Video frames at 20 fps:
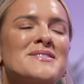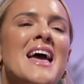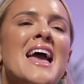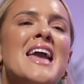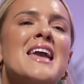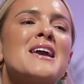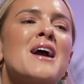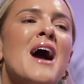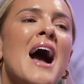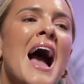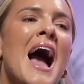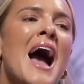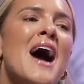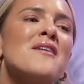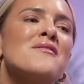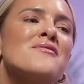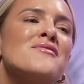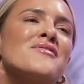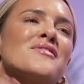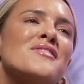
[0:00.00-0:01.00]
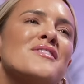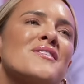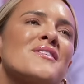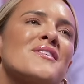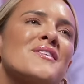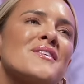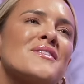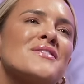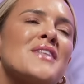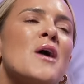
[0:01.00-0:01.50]
they have...
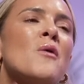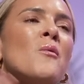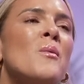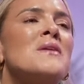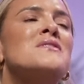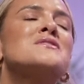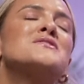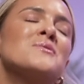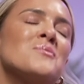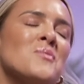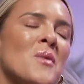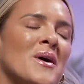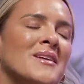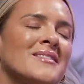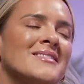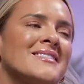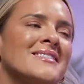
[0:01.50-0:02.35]
They're with someone.